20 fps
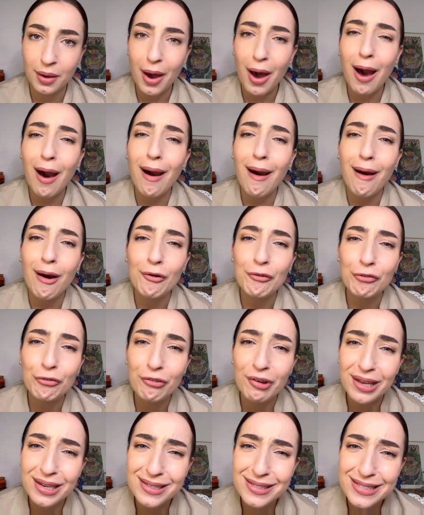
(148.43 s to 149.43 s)
Oh,
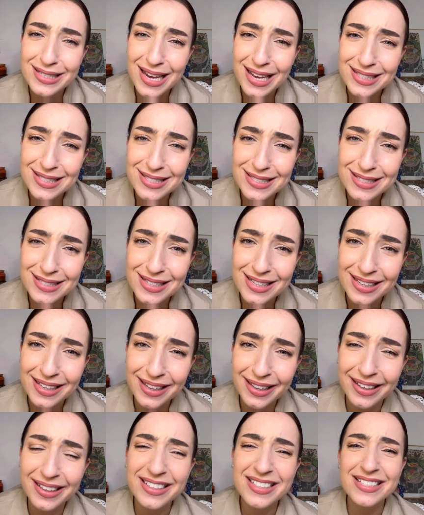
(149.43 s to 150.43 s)

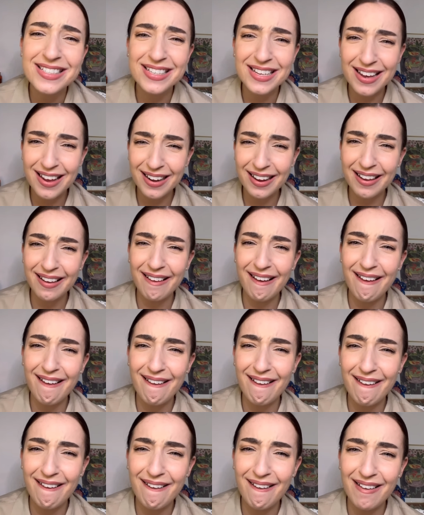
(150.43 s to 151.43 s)
fantastic, darling.
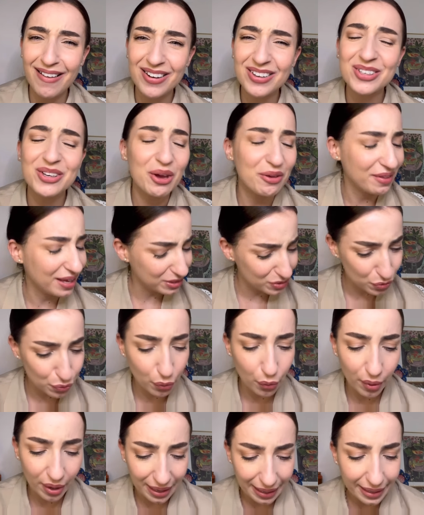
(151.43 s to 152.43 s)
Oh, no, that's
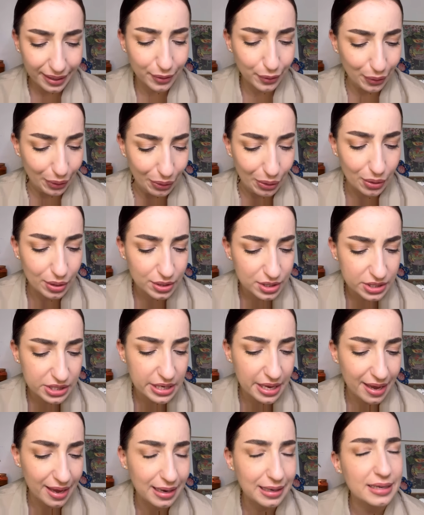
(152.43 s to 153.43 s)
really good.
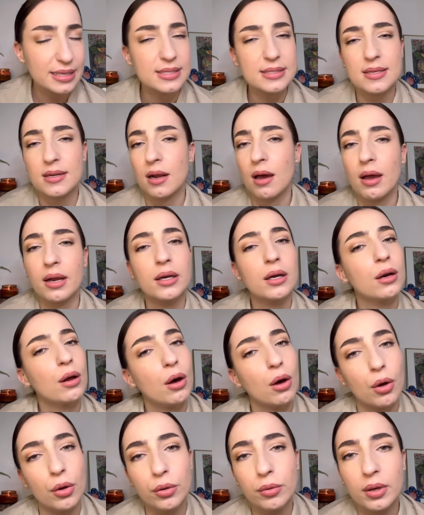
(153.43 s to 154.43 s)
Yeah, listen, I
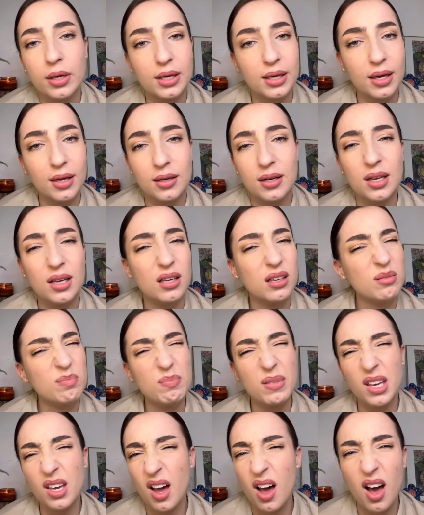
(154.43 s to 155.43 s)
know, again, it can
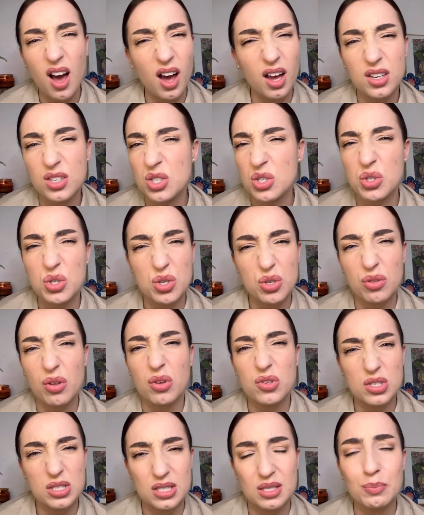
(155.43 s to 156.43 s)
be hard to do
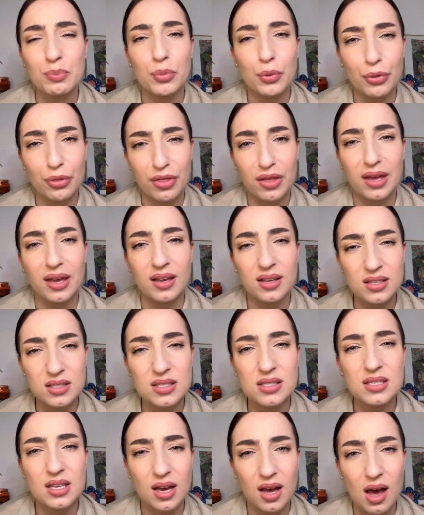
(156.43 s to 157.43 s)
those simple
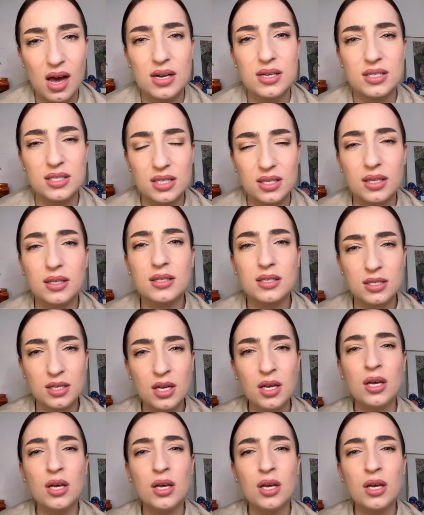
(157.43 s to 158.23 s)
things, can't it?